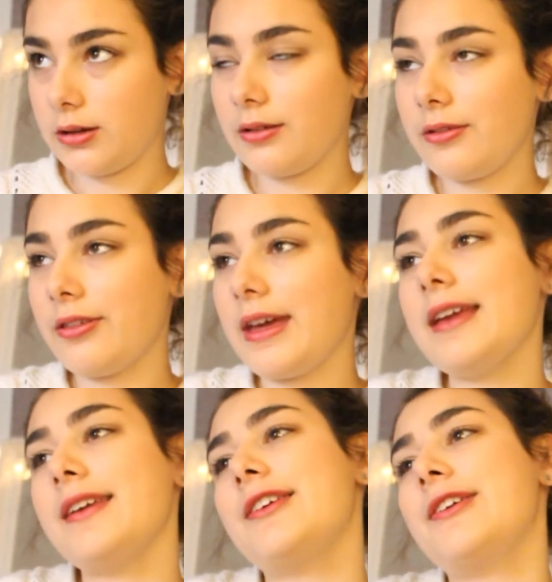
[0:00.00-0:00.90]
Oh,
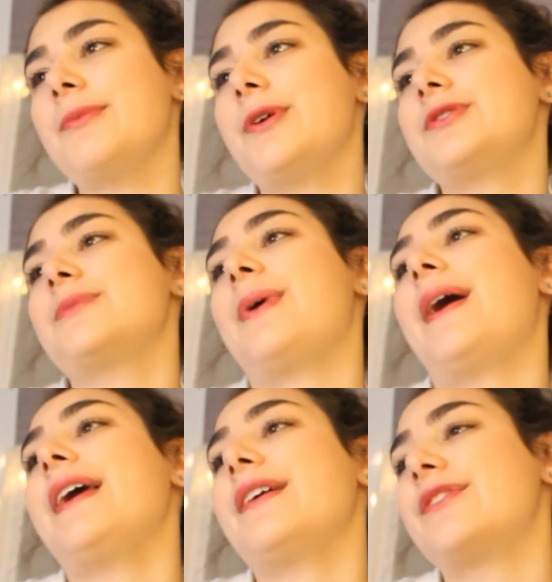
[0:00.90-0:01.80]
thank you,
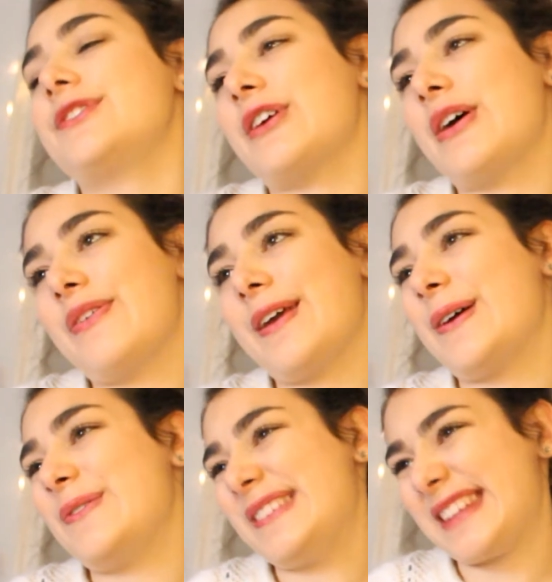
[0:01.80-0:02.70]
motorbike, for driving
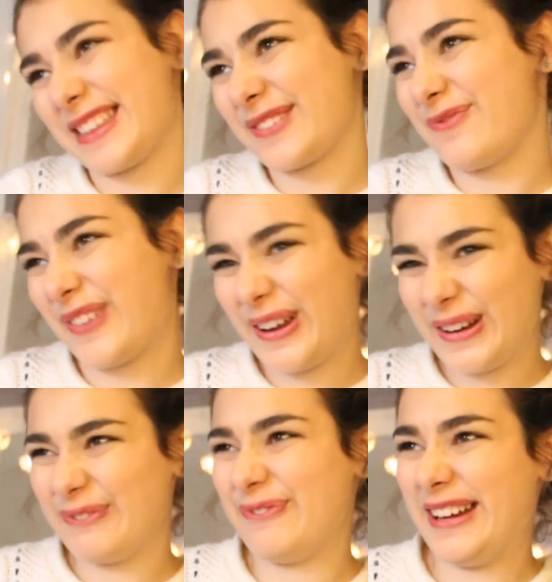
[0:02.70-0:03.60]
up and down the road,
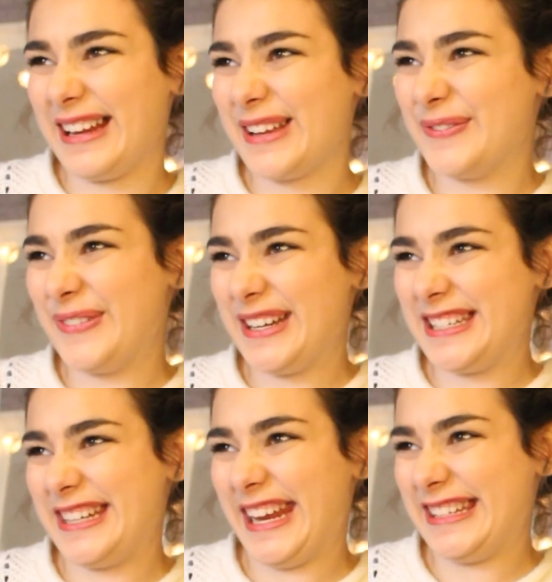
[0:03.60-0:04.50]
I really
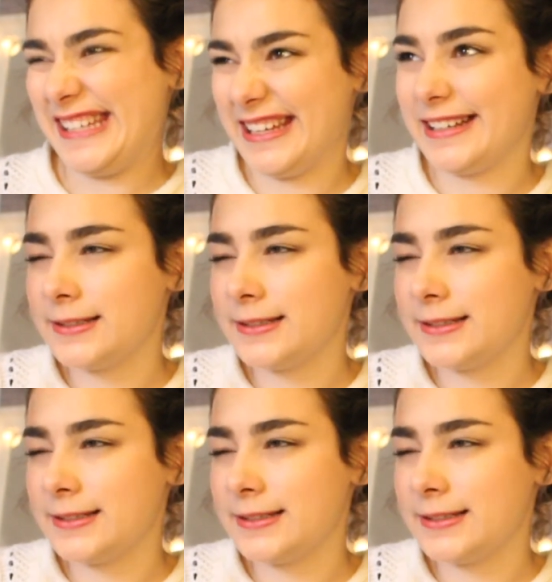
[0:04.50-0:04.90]
appreciate it.